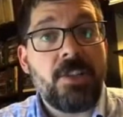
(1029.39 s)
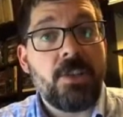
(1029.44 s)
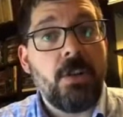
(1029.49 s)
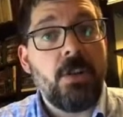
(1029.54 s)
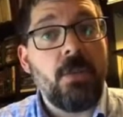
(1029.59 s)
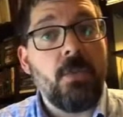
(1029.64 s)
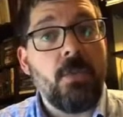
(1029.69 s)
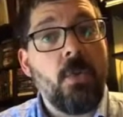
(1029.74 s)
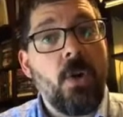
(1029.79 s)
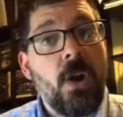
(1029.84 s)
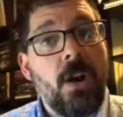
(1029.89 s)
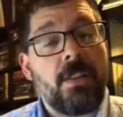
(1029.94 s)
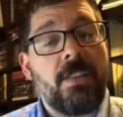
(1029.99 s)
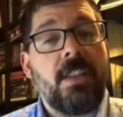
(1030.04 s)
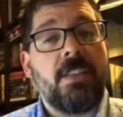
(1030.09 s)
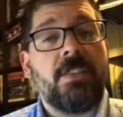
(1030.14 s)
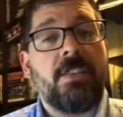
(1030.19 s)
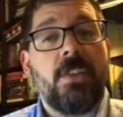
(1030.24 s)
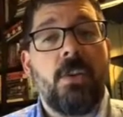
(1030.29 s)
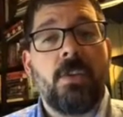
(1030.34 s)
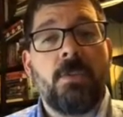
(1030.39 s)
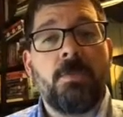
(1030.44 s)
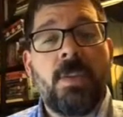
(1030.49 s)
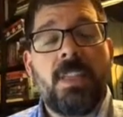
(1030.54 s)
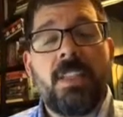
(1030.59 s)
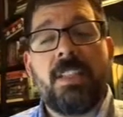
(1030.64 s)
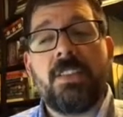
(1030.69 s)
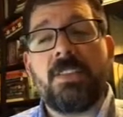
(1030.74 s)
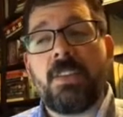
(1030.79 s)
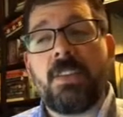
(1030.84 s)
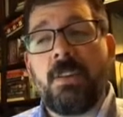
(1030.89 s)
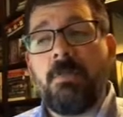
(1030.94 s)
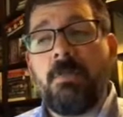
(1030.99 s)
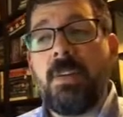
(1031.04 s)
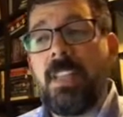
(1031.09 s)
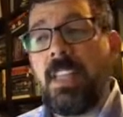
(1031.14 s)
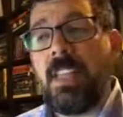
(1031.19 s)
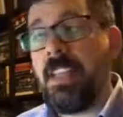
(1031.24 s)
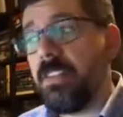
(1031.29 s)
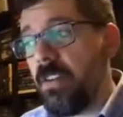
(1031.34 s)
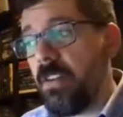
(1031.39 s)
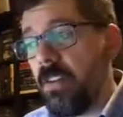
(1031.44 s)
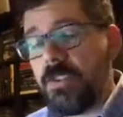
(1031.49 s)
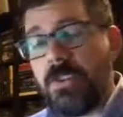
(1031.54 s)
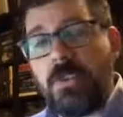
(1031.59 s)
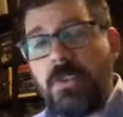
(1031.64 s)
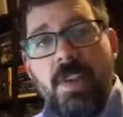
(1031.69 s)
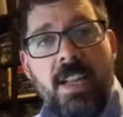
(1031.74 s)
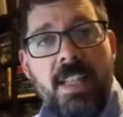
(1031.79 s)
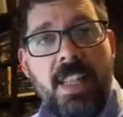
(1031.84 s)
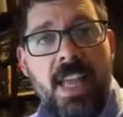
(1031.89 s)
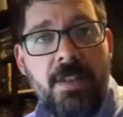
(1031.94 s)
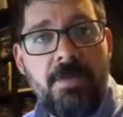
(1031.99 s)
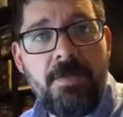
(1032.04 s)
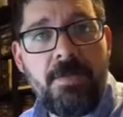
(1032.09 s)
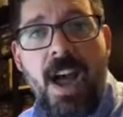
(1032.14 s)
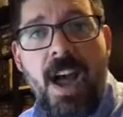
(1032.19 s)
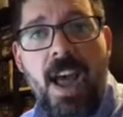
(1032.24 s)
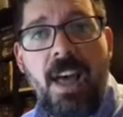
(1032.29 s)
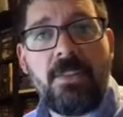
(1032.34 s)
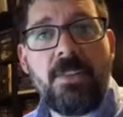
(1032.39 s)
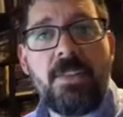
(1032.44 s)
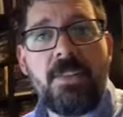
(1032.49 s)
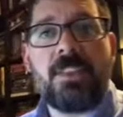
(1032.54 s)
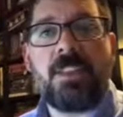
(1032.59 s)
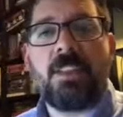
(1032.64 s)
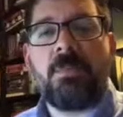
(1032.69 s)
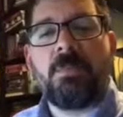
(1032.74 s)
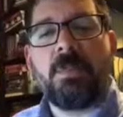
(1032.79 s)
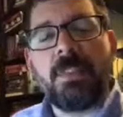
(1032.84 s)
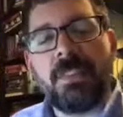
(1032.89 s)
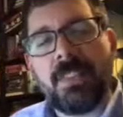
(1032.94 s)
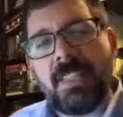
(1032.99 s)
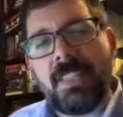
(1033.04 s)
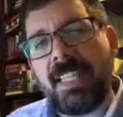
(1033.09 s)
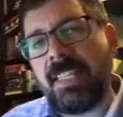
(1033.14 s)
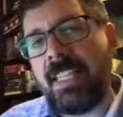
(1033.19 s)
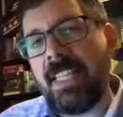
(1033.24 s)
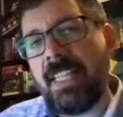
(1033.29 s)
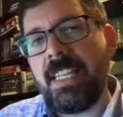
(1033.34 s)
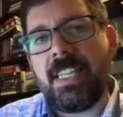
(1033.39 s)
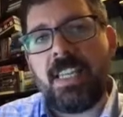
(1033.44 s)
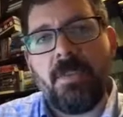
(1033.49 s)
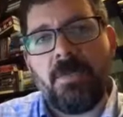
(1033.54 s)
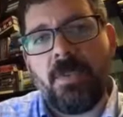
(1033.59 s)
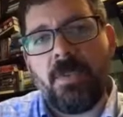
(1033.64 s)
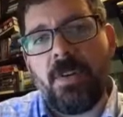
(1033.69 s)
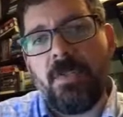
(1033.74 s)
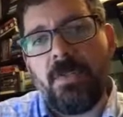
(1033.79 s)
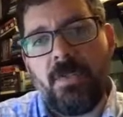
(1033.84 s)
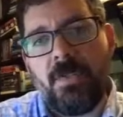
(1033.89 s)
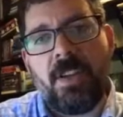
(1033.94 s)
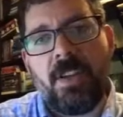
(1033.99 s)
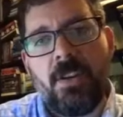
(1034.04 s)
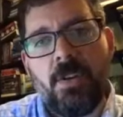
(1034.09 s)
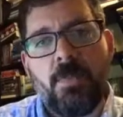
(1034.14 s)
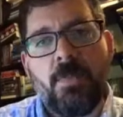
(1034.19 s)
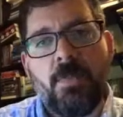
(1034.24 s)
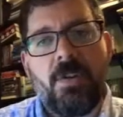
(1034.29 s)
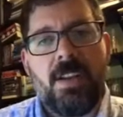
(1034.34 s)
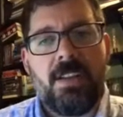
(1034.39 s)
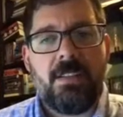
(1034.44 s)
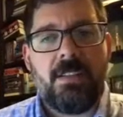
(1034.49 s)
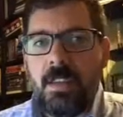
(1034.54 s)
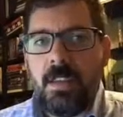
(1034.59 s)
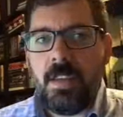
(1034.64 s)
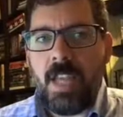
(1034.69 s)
So it worked. It told me that somebody adulterated that file. It's a completely different fingerprint.